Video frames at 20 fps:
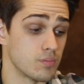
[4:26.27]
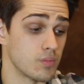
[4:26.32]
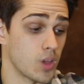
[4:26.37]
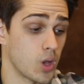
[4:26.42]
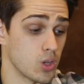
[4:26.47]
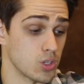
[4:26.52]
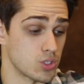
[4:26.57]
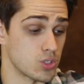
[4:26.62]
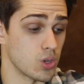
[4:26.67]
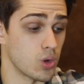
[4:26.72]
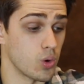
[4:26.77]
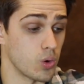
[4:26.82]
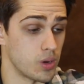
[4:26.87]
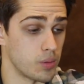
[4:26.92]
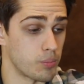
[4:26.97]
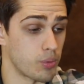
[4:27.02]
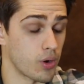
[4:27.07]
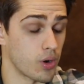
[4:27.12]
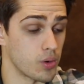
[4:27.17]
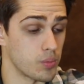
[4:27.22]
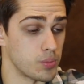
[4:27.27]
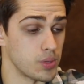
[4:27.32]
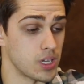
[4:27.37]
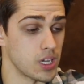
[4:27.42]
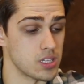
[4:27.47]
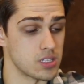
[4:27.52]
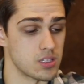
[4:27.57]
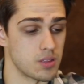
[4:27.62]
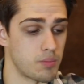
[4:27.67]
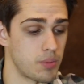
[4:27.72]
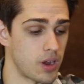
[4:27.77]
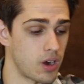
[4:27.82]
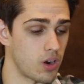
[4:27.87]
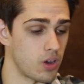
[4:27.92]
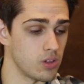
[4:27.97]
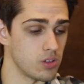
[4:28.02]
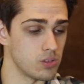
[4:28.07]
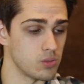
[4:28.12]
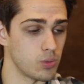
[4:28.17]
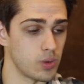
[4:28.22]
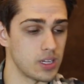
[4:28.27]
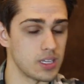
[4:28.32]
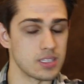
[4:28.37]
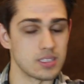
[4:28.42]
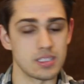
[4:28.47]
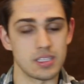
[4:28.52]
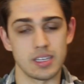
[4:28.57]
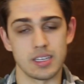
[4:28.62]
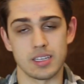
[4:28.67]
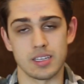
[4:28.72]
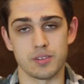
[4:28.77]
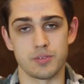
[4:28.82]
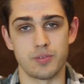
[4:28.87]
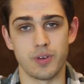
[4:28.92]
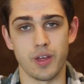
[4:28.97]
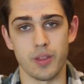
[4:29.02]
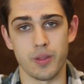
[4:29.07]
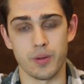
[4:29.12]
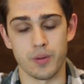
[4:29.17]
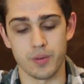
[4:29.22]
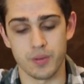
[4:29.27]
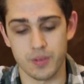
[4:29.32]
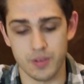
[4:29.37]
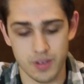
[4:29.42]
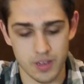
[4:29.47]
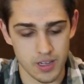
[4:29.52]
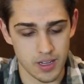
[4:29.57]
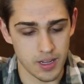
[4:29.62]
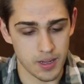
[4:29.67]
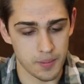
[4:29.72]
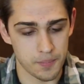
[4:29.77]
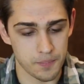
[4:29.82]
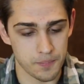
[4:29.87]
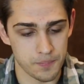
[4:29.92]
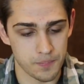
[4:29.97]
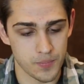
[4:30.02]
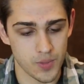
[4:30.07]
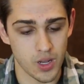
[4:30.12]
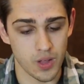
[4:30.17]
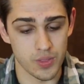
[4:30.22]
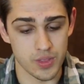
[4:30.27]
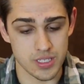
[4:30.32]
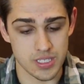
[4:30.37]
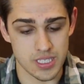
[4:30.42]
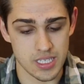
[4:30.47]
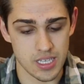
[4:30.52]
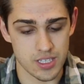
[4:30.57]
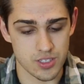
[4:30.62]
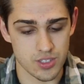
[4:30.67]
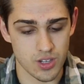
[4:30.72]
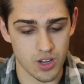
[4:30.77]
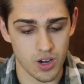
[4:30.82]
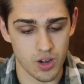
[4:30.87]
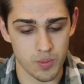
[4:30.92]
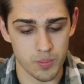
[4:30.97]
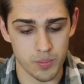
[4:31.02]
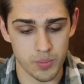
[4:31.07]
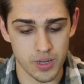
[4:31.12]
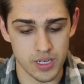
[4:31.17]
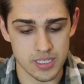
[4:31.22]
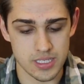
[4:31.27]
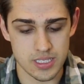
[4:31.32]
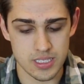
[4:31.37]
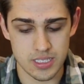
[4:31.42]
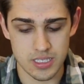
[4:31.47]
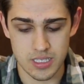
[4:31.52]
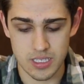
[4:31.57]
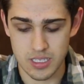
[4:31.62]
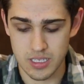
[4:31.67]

Also in part because the barrel weighs like a feather on the CSR, but